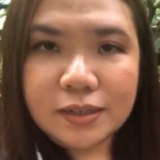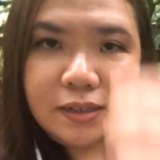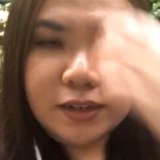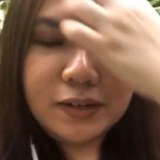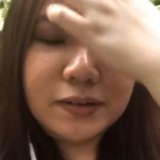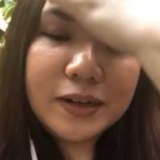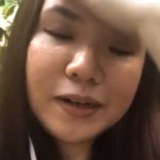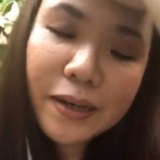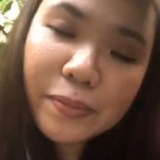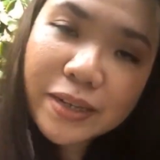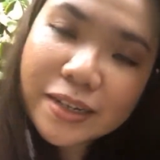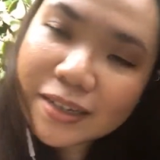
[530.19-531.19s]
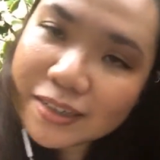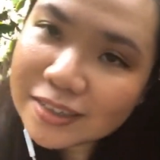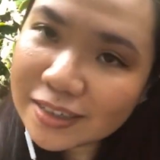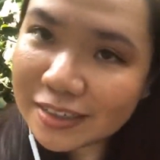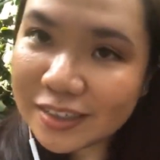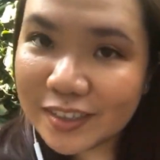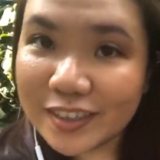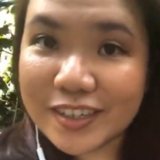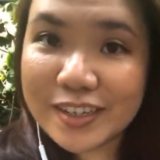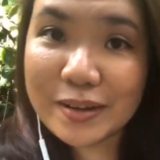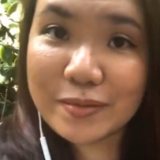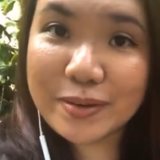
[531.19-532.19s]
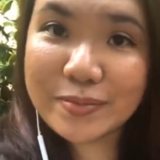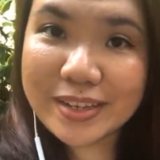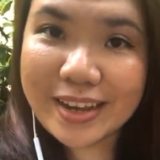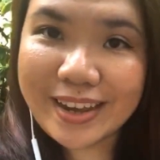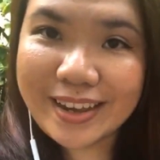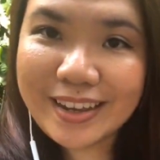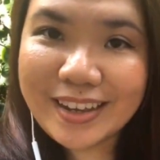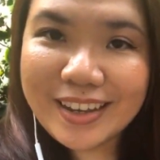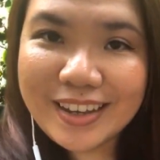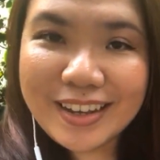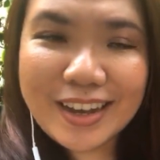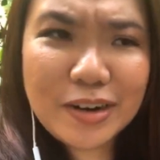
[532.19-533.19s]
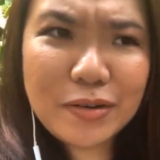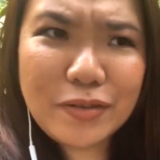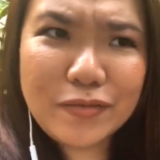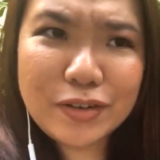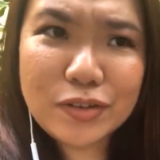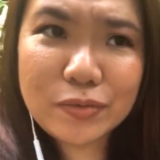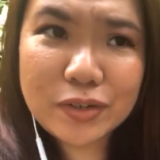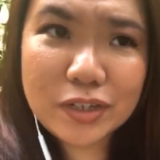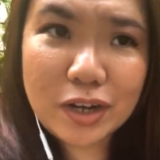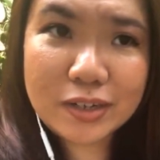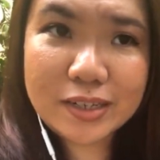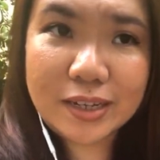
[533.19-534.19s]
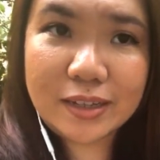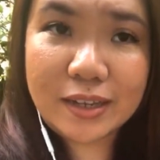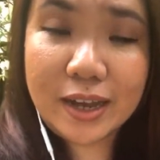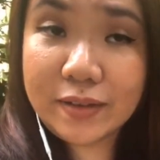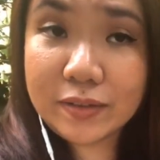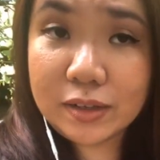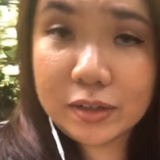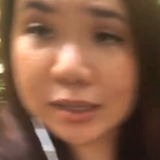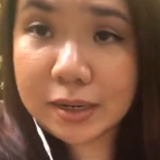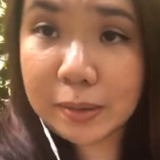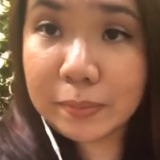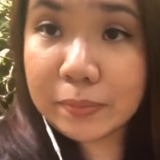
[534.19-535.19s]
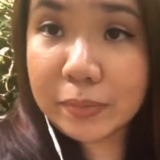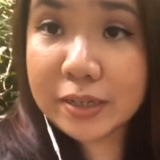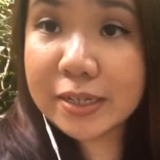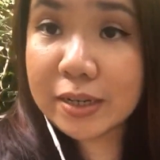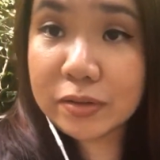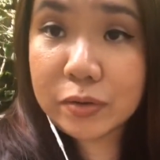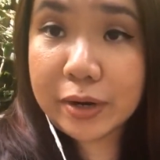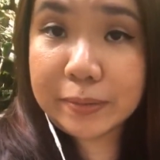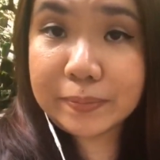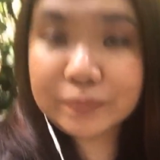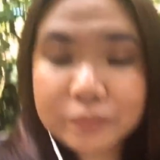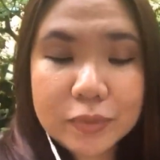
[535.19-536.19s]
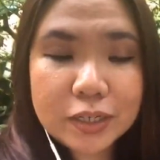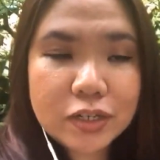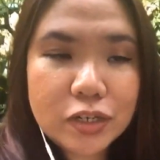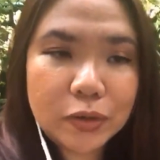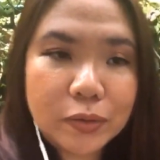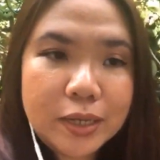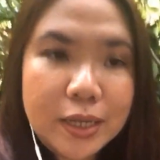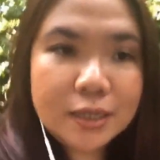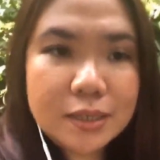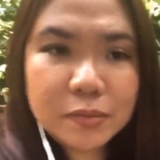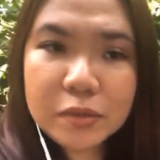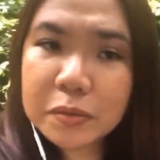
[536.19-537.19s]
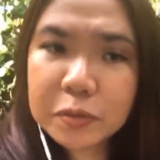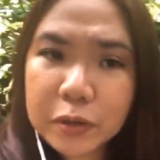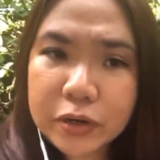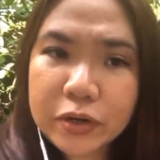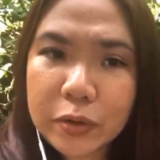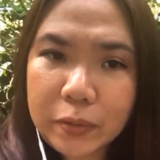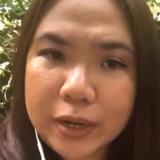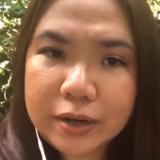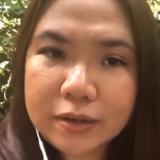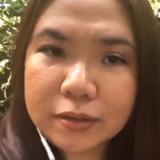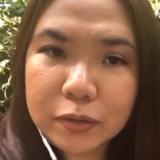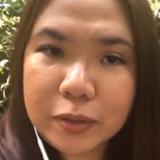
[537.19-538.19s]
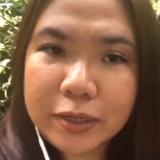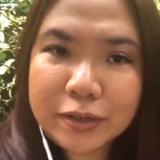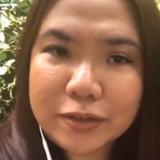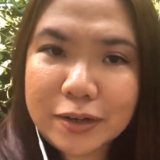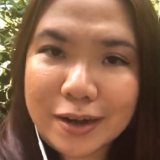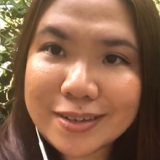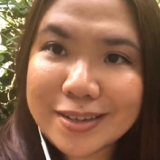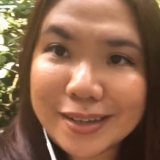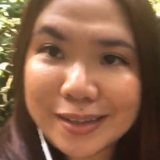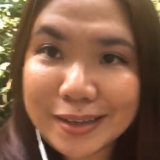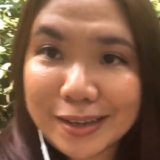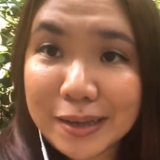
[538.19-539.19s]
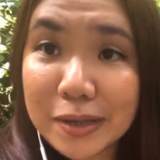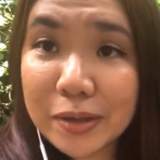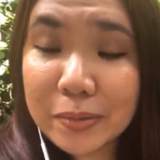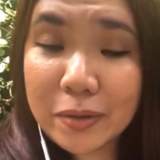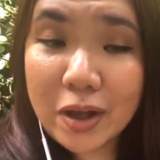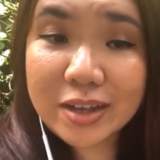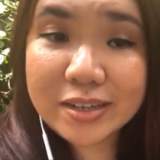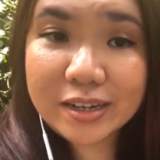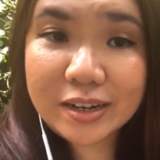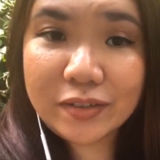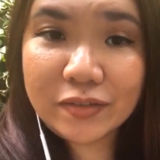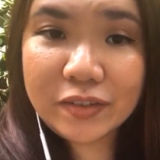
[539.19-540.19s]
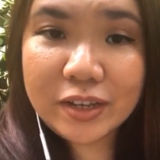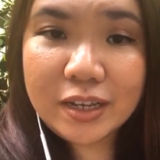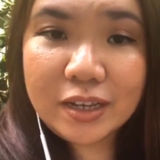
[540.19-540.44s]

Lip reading: Do you understand what I'm saying? I don't know if there's a word toxically. I haven't looked it up, but it sounds right. So sometimes we aren't aware that we are toxically positive.